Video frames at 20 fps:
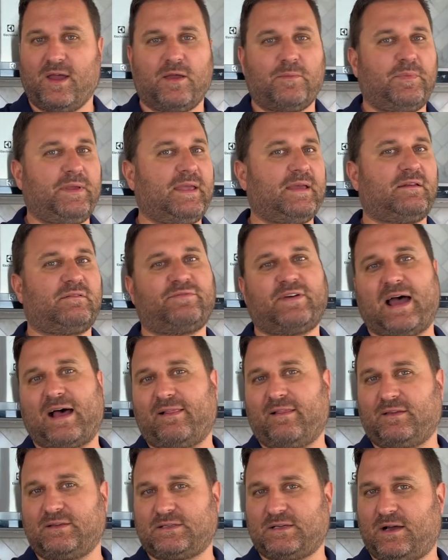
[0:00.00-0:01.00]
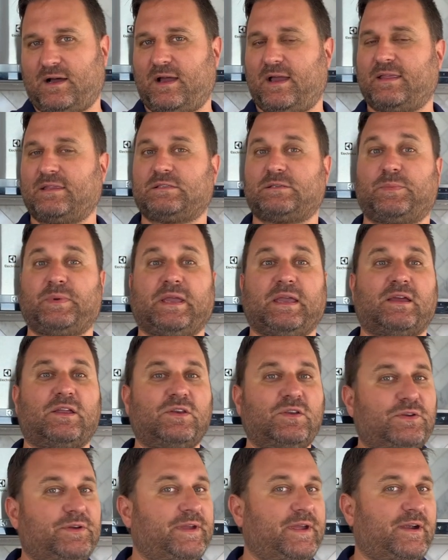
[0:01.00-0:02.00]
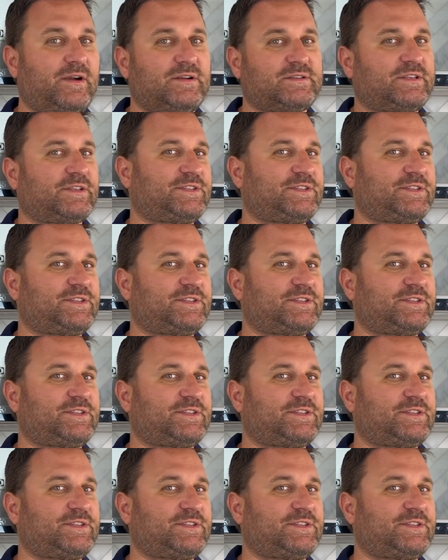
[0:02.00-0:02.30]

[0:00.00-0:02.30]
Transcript: be it Valentine's, be it New Year's.